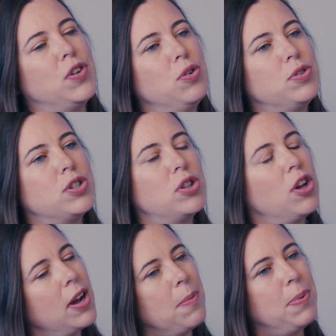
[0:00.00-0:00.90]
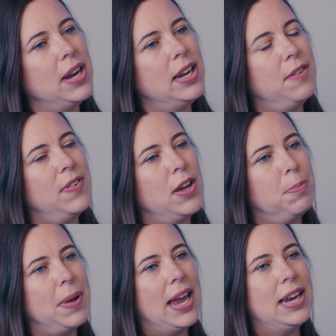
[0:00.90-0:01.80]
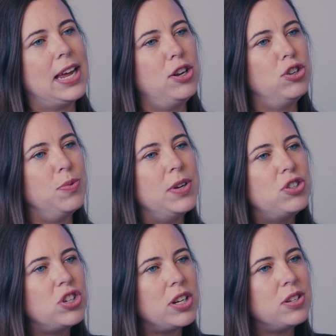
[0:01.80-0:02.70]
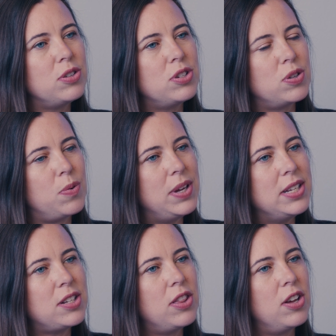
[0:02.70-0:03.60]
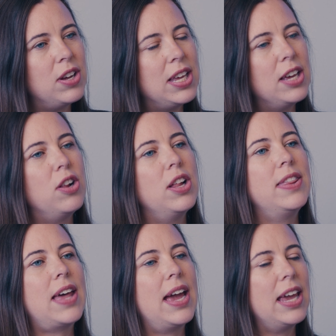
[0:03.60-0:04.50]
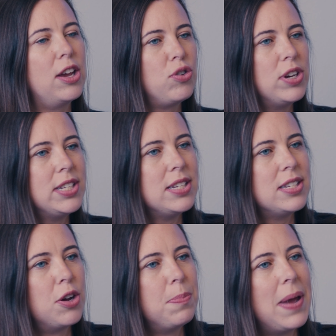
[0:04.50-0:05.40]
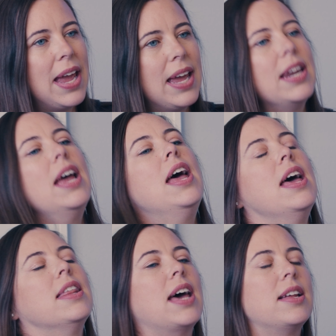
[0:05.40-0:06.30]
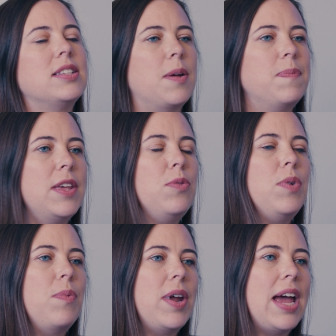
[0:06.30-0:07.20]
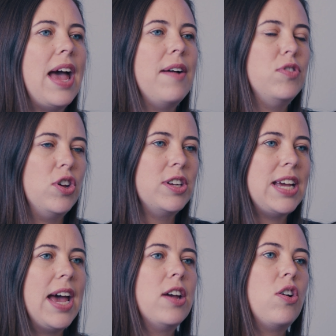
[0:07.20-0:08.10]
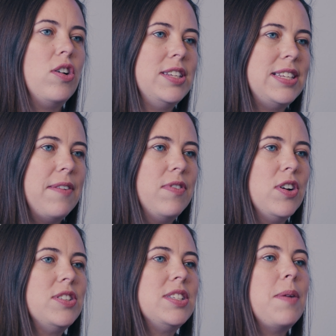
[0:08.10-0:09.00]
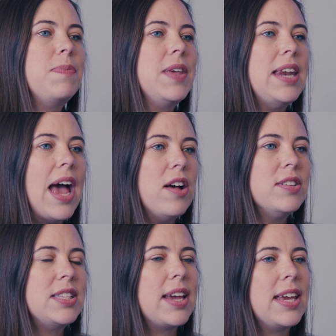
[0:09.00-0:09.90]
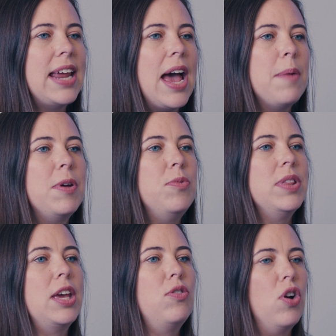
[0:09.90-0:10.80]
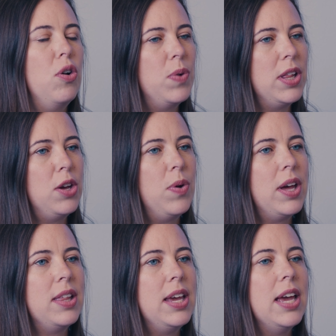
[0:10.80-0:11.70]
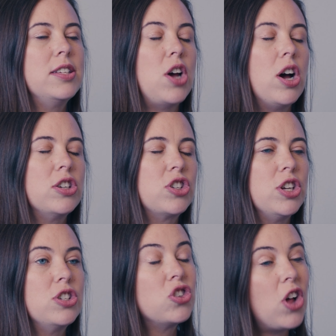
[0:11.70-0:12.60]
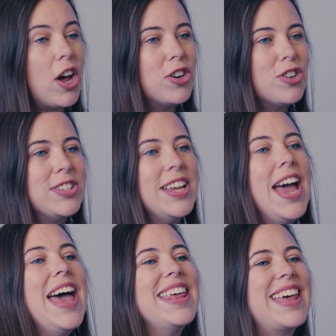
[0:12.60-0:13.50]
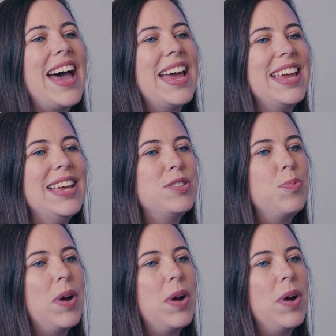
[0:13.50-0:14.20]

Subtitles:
if they're complaining of heel pain and you do a gentle squeeze on their heel and that increases their pain, that's something we want to have looked at called Sever's. Something else that can happen when they grow really quickly is Osgood-Schlatter's. That is